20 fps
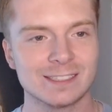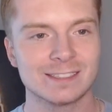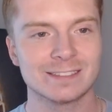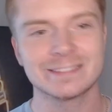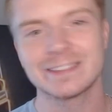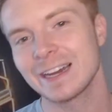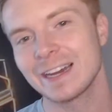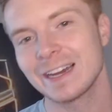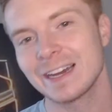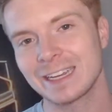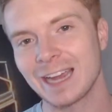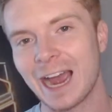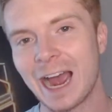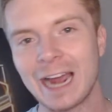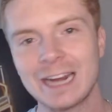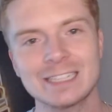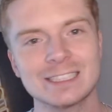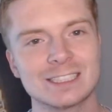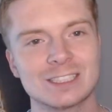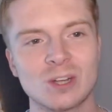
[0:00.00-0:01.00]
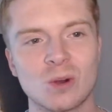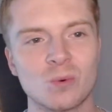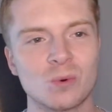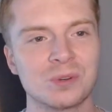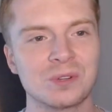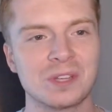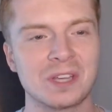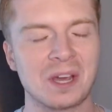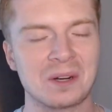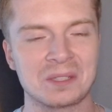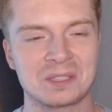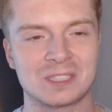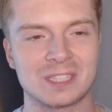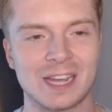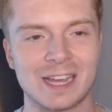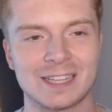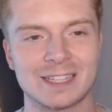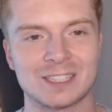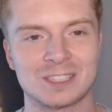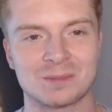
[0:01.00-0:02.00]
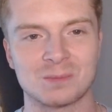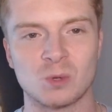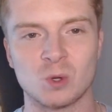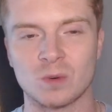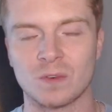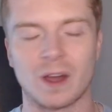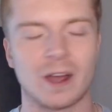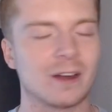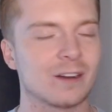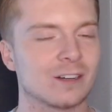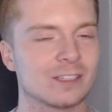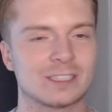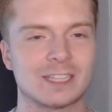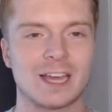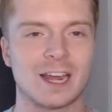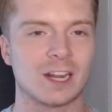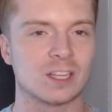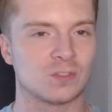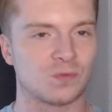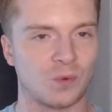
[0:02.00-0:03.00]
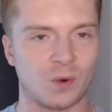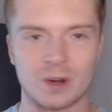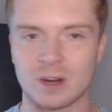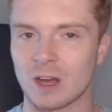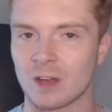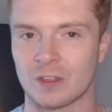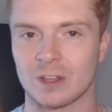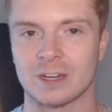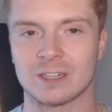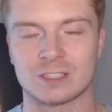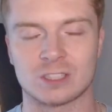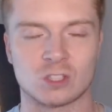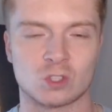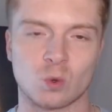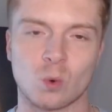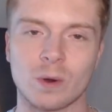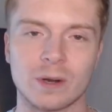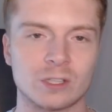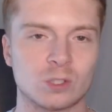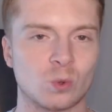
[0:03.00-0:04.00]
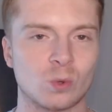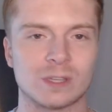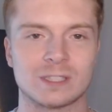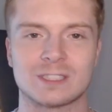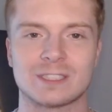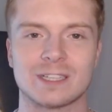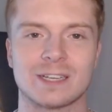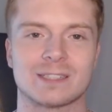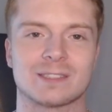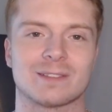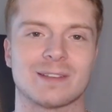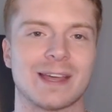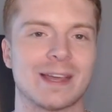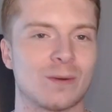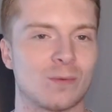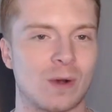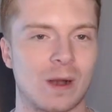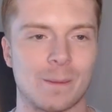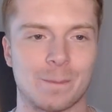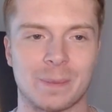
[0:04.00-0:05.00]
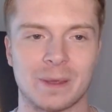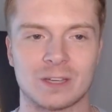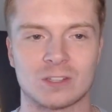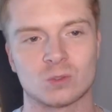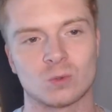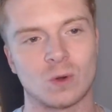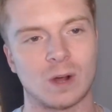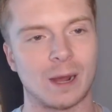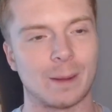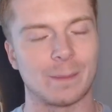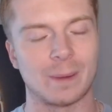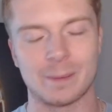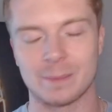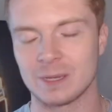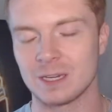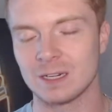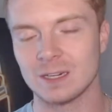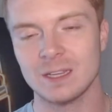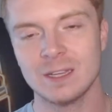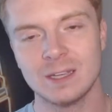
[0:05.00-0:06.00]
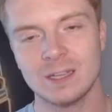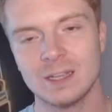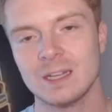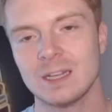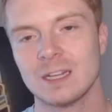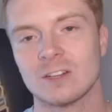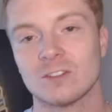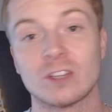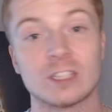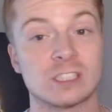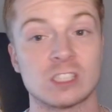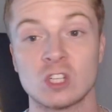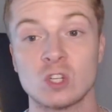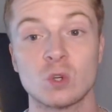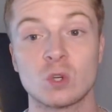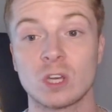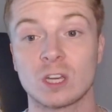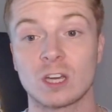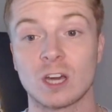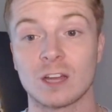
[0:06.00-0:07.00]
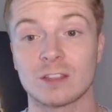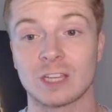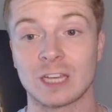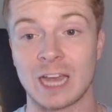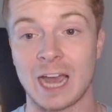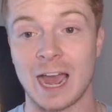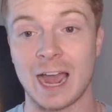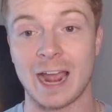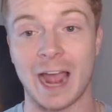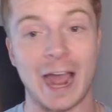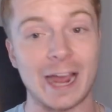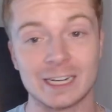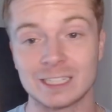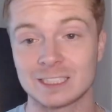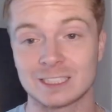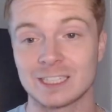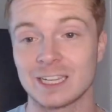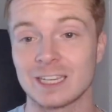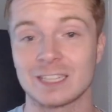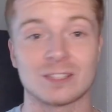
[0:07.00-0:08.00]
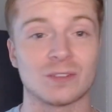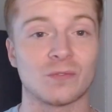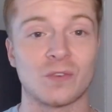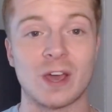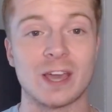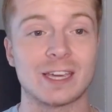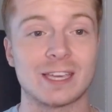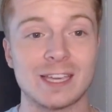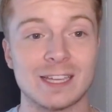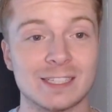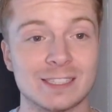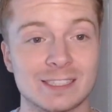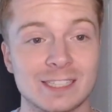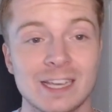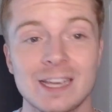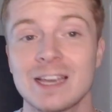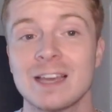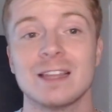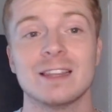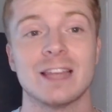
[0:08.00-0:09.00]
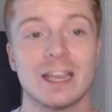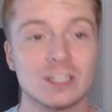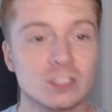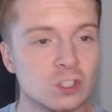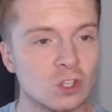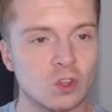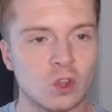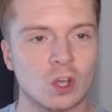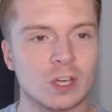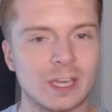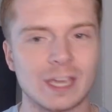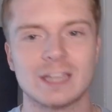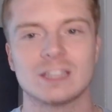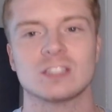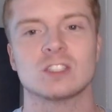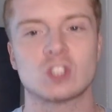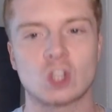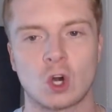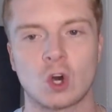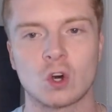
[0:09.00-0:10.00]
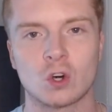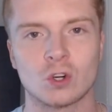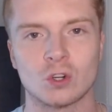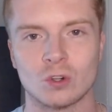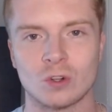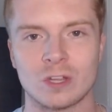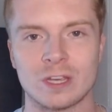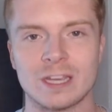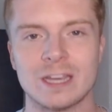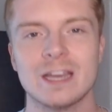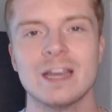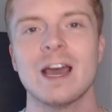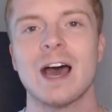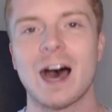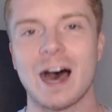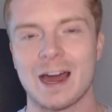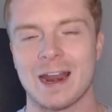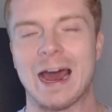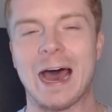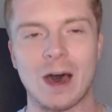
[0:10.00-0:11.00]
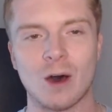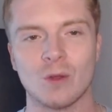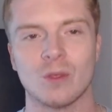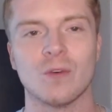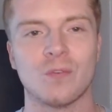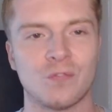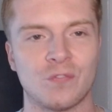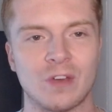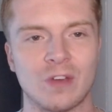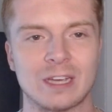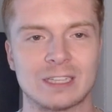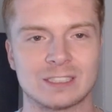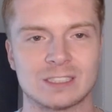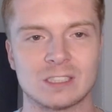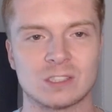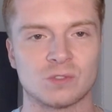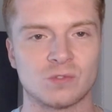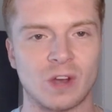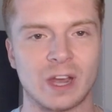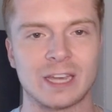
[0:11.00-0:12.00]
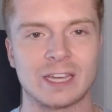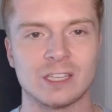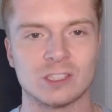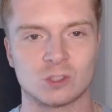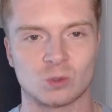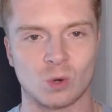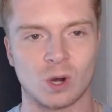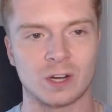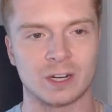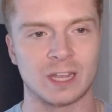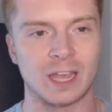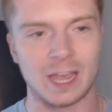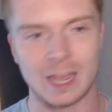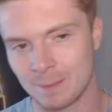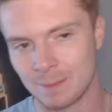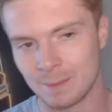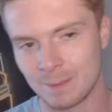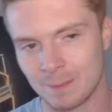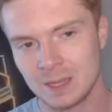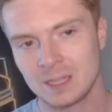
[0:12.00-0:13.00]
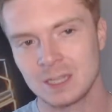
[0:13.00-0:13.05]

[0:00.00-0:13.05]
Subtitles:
Like, I just don't really understand this move. I understand it's for nothing. It's a 2026 late-round pick swap. I mean, listen, you could cut the guy. I just think the Vikings, they should look internally on how to fix this Vikings run game.